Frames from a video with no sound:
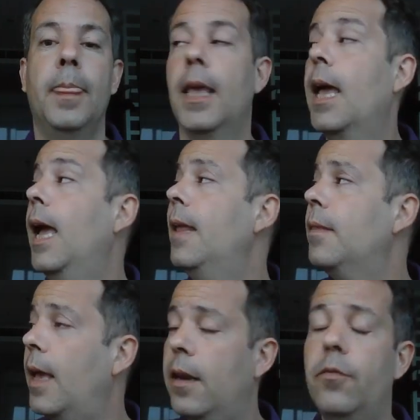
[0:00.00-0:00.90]
And
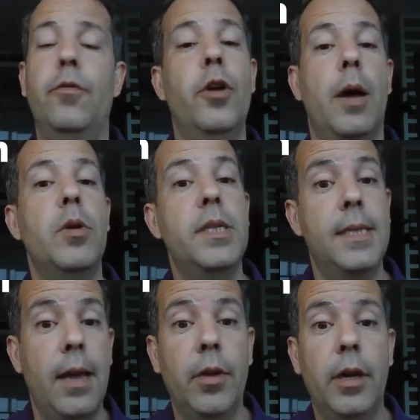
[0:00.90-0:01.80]
then for number
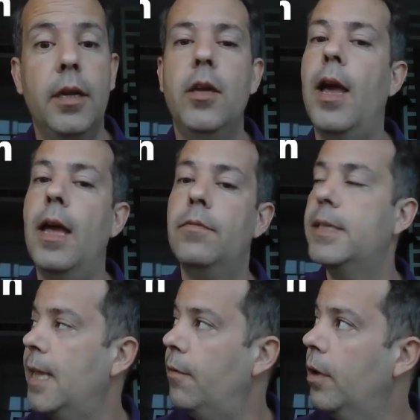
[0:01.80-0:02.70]
7, have
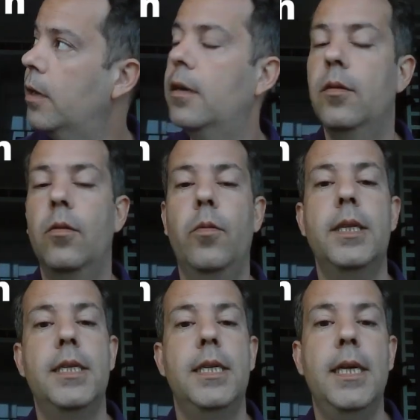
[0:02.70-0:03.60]
7 with
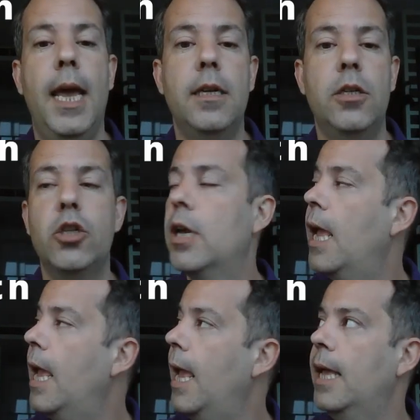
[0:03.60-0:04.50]
TH.
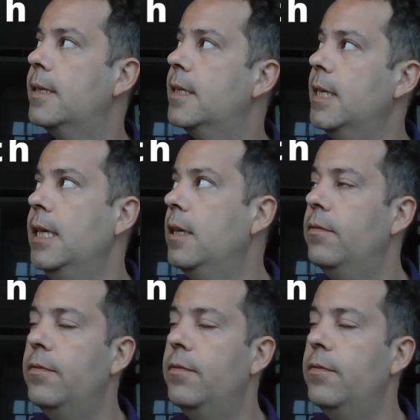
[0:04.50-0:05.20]
S-E-V-E-N-T-H.